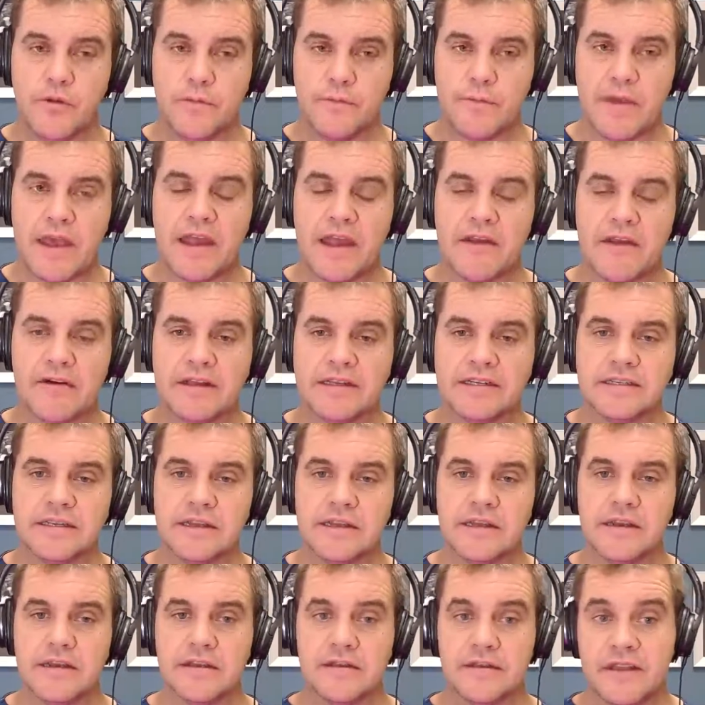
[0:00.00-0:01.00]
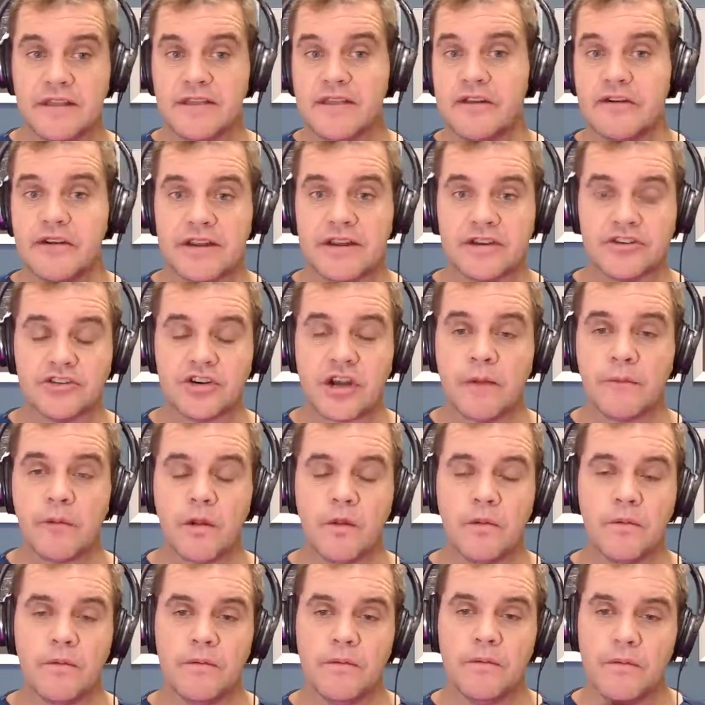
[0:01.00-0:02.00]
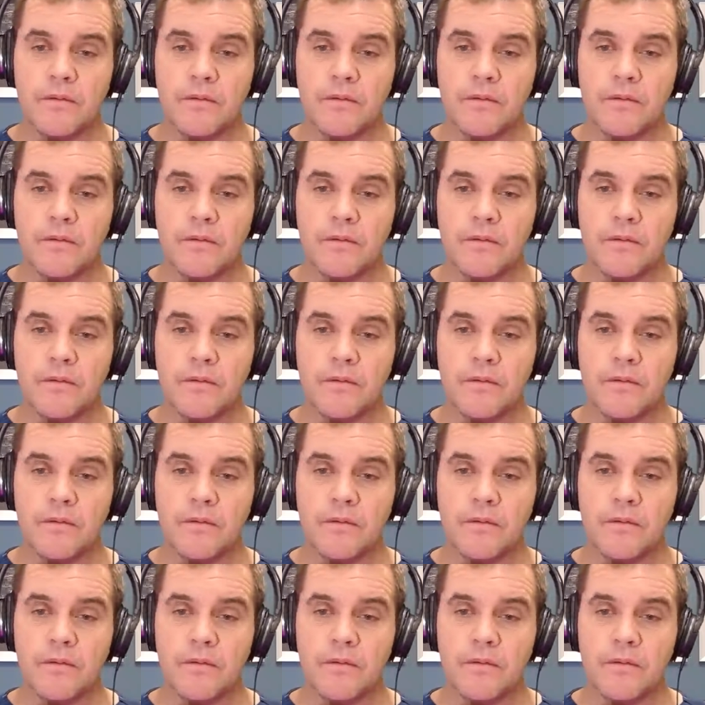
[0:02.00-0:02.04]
repair it, then they're in trouble.